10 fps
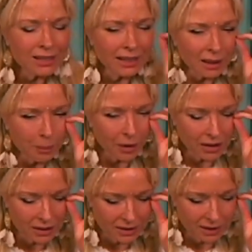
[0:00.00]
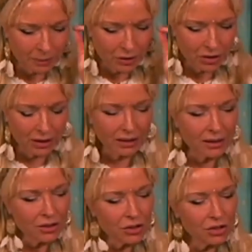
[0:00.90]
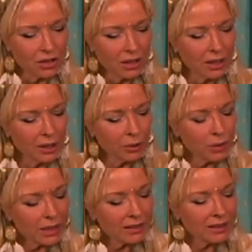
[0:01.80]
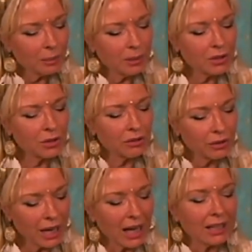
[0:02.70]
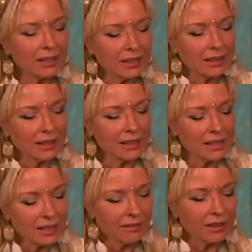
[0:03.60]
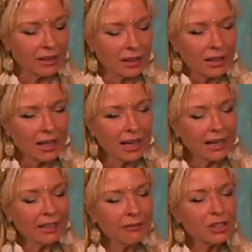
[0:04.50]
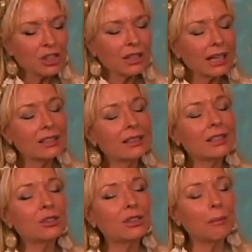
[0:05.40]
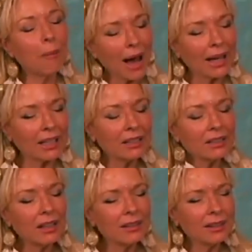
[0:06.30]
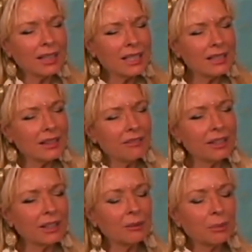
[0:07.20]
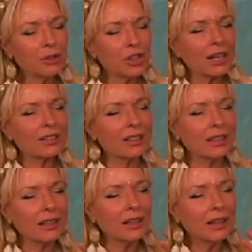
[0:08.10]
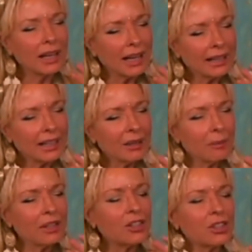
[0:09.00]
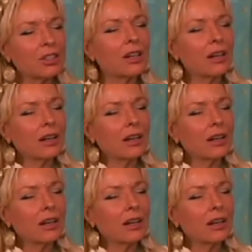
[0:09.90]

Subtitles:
like a processing machine, and it's just creating the picture of reality that is given. And if it's connected into the mind, then it's living and projecting an image